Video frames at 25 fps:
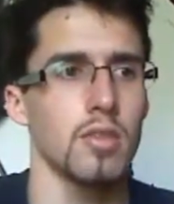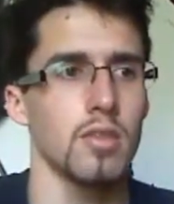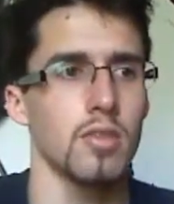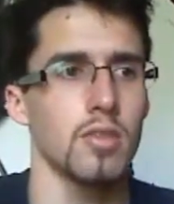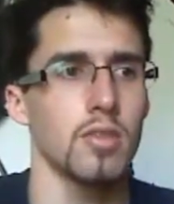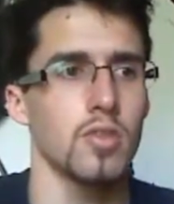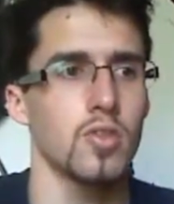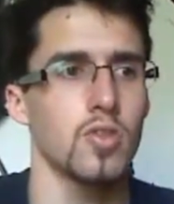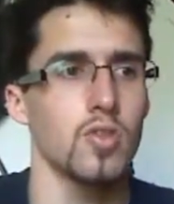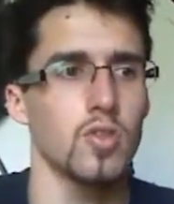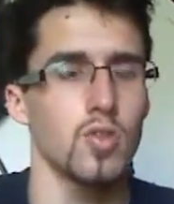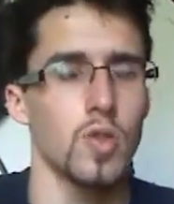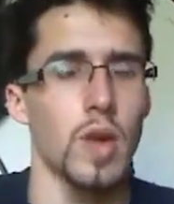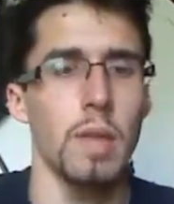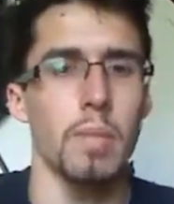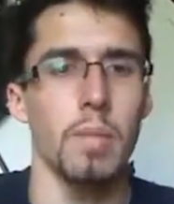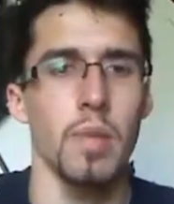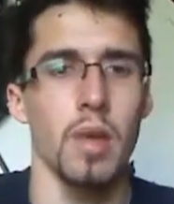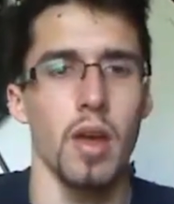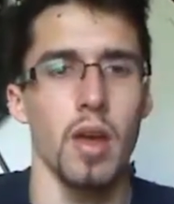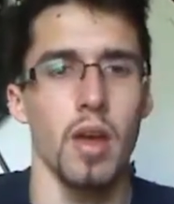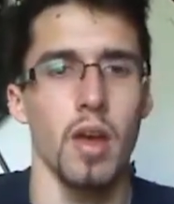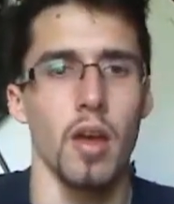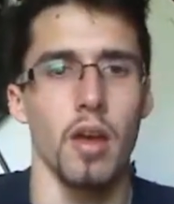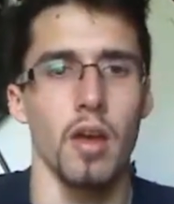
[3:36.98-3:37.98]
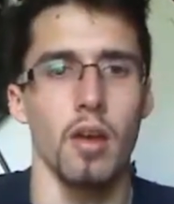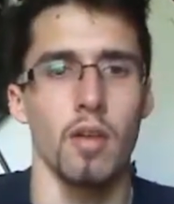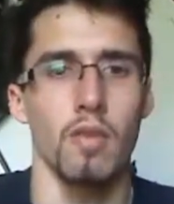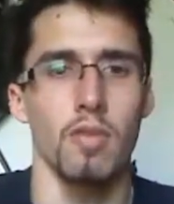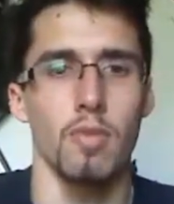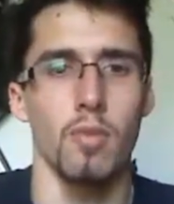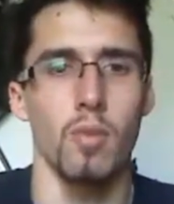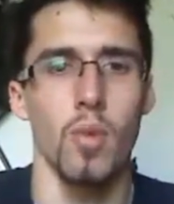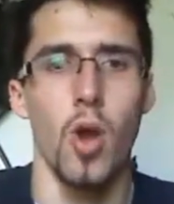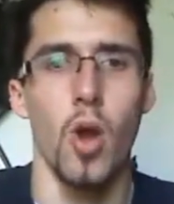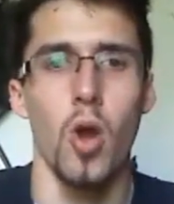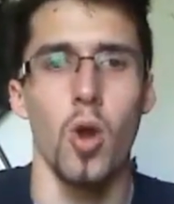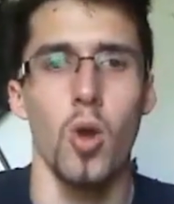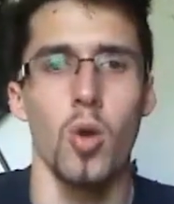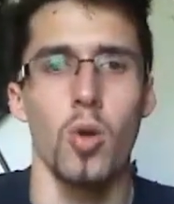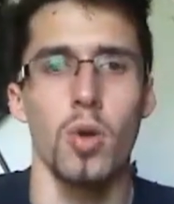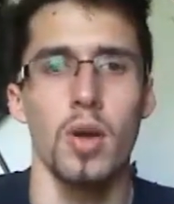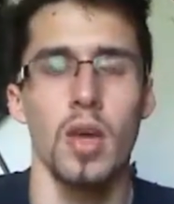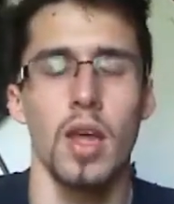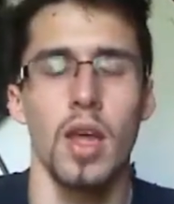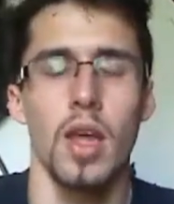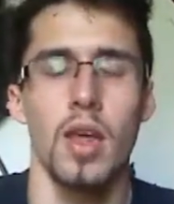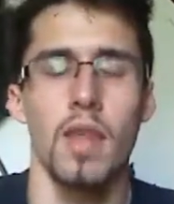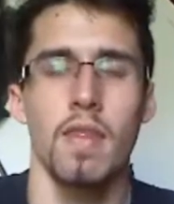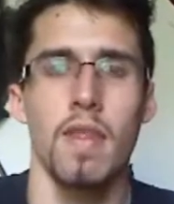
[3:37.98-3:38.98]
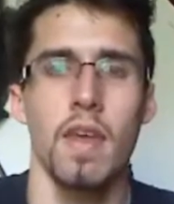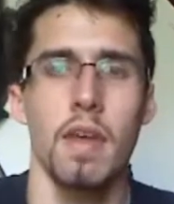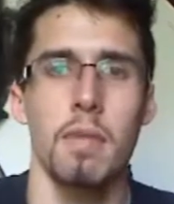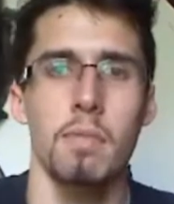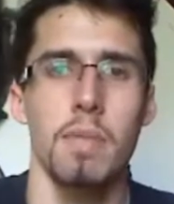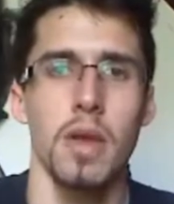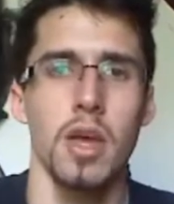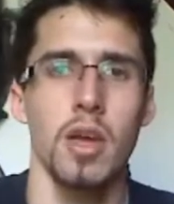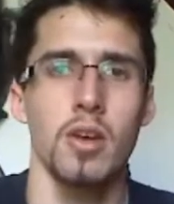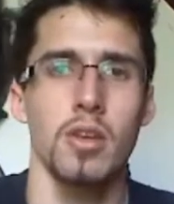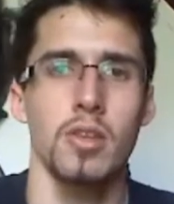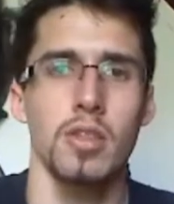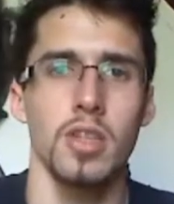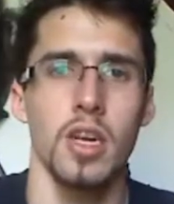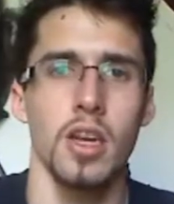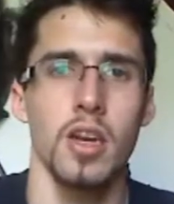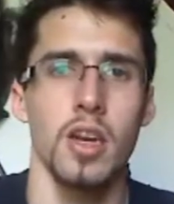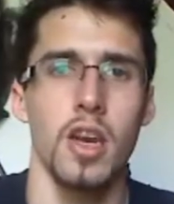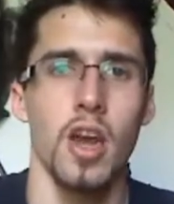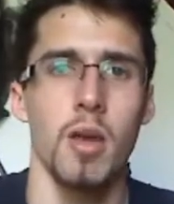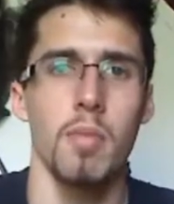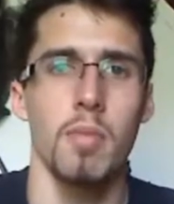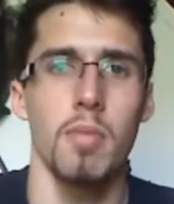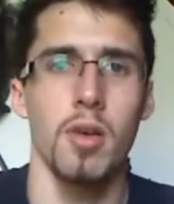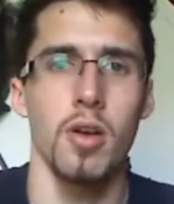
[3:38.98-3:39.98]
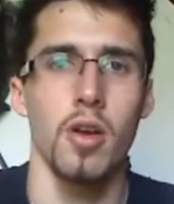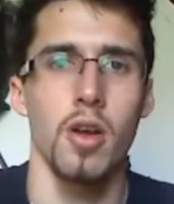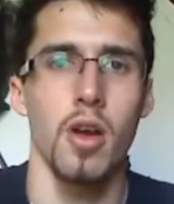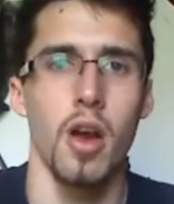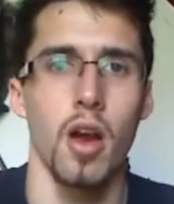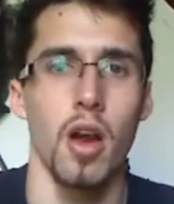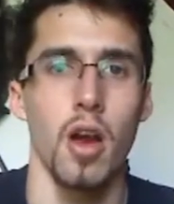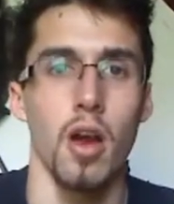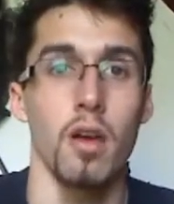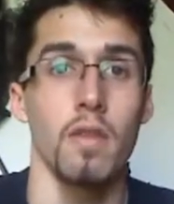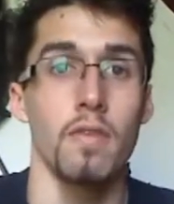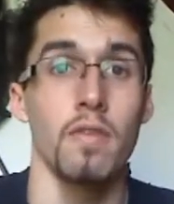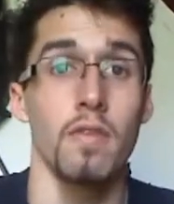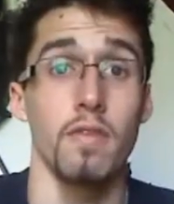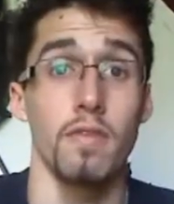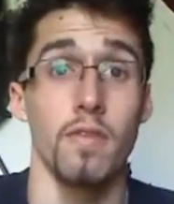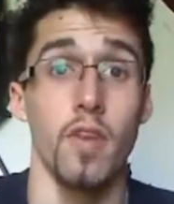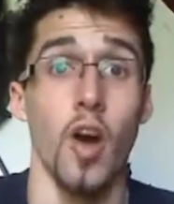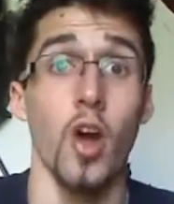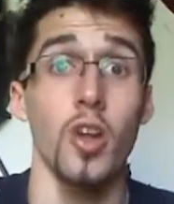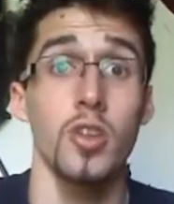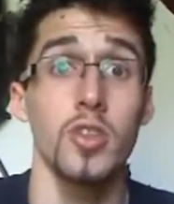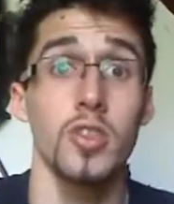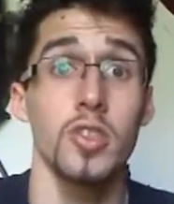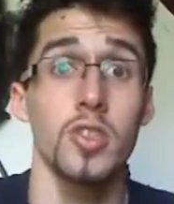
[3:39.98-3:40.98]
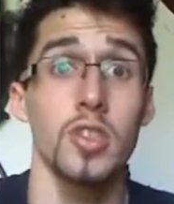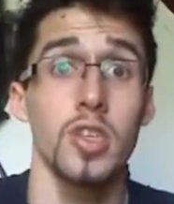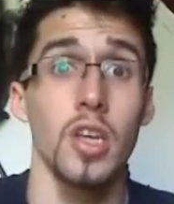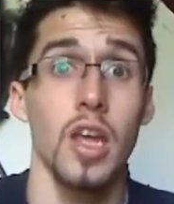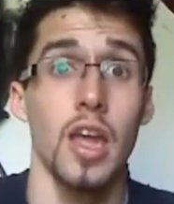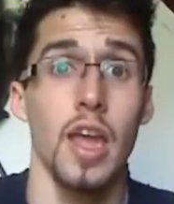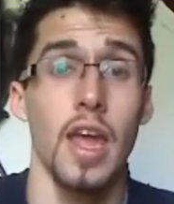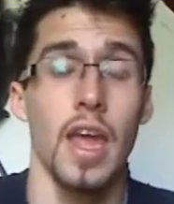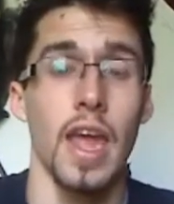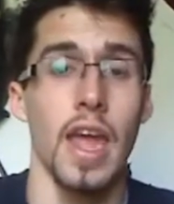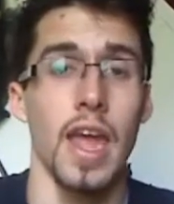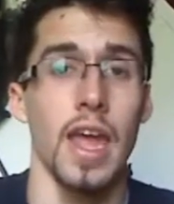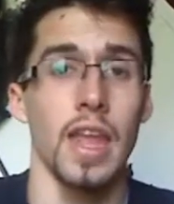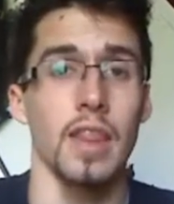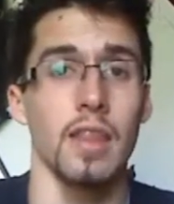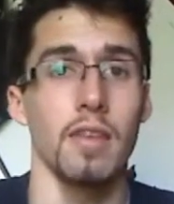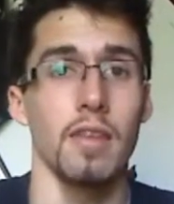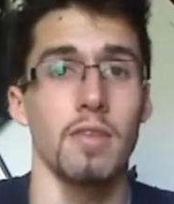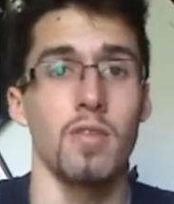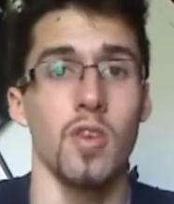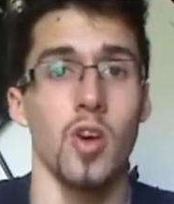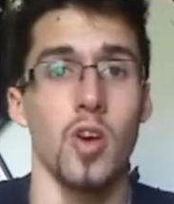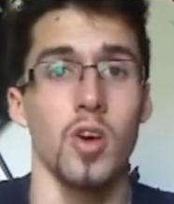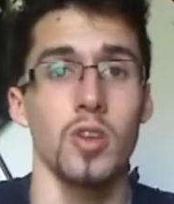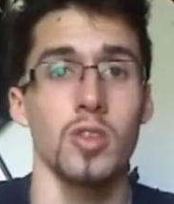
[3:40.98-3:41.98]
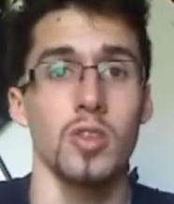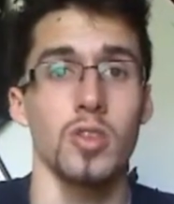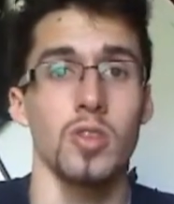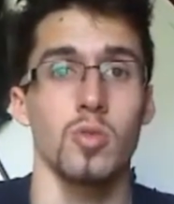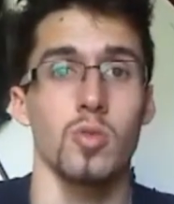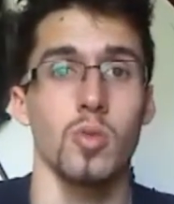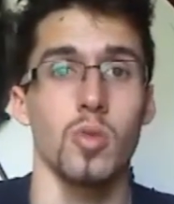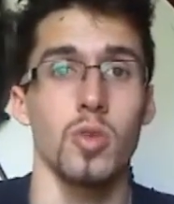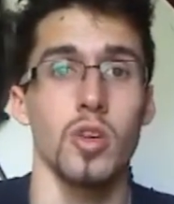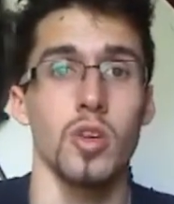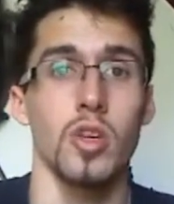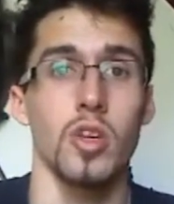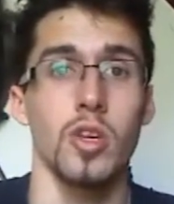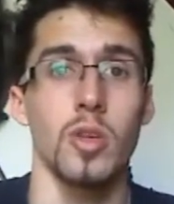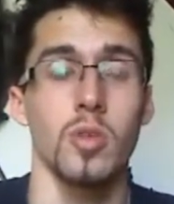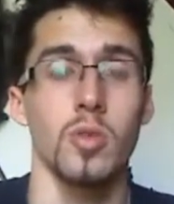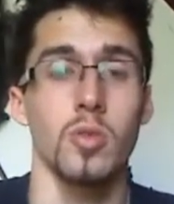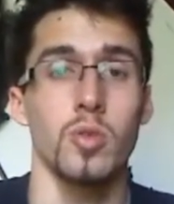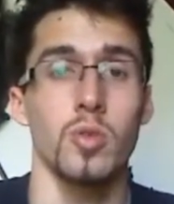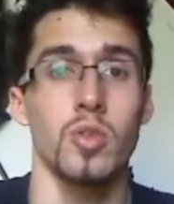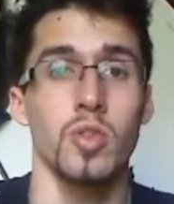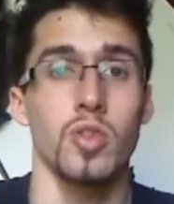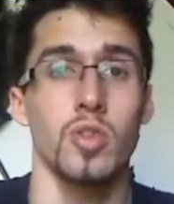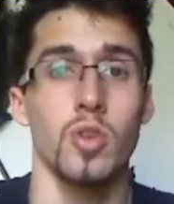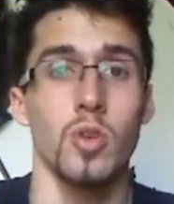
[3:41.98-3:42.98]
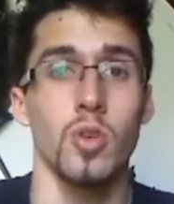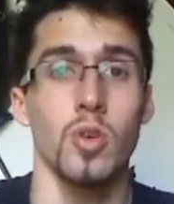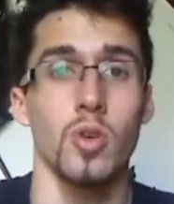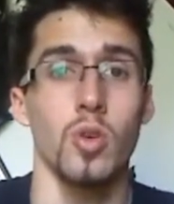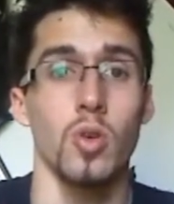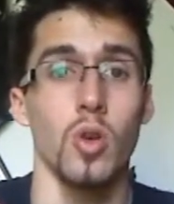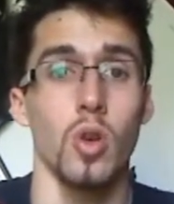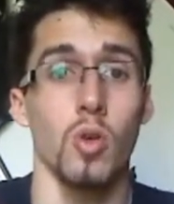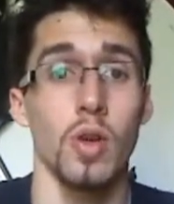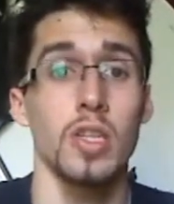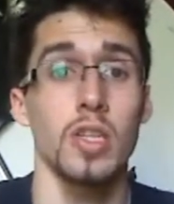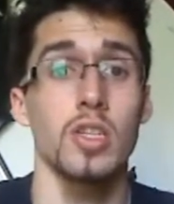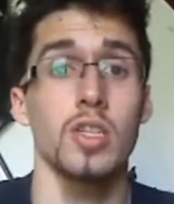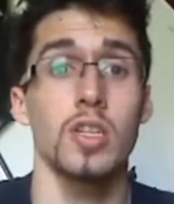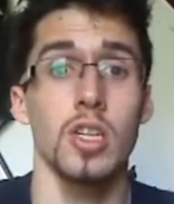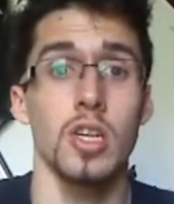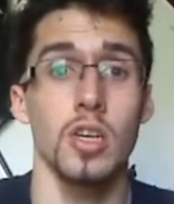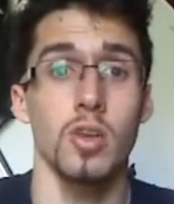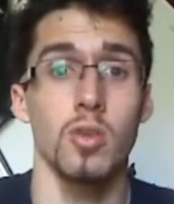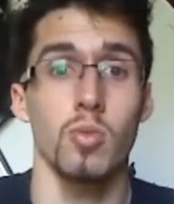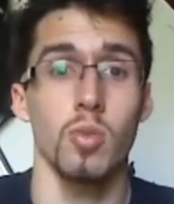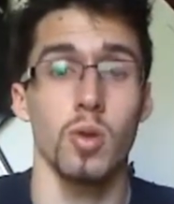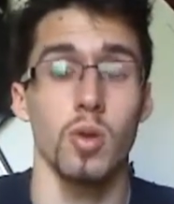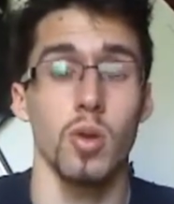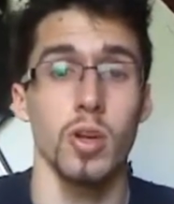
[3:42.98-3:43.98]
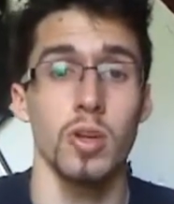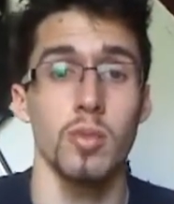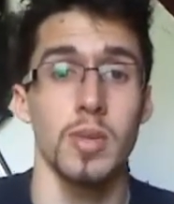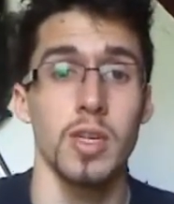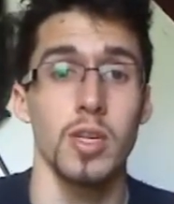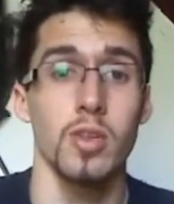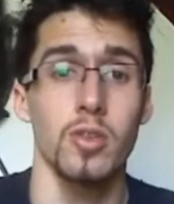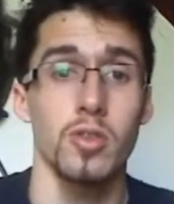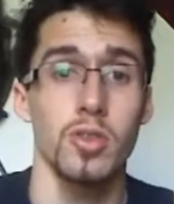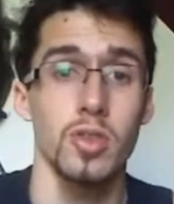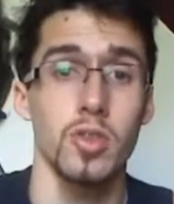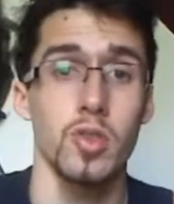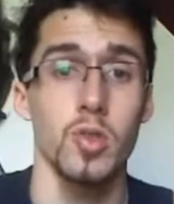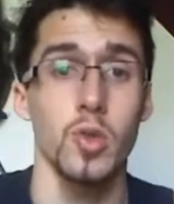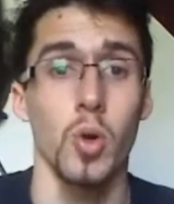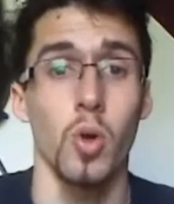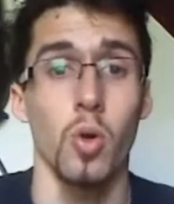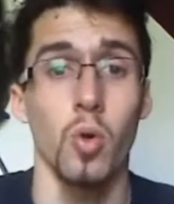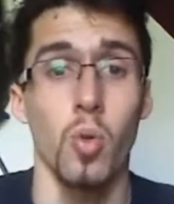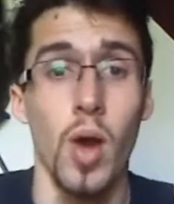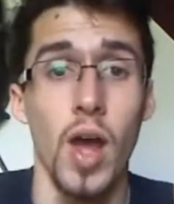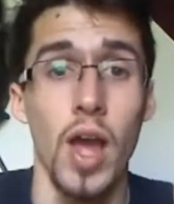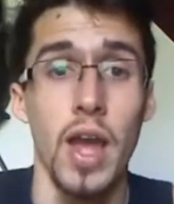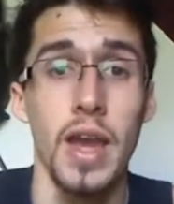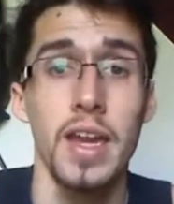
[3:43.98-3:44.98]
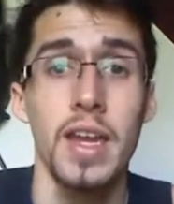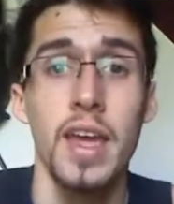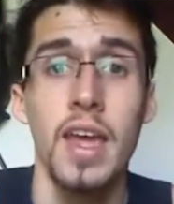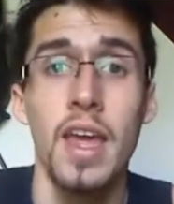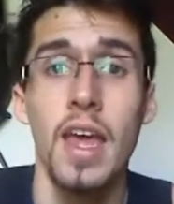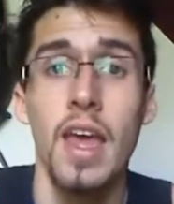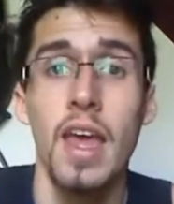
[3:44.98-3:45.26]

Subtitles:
strip of road they built a number of vaults, and the vaults were originally going to be used to store wine.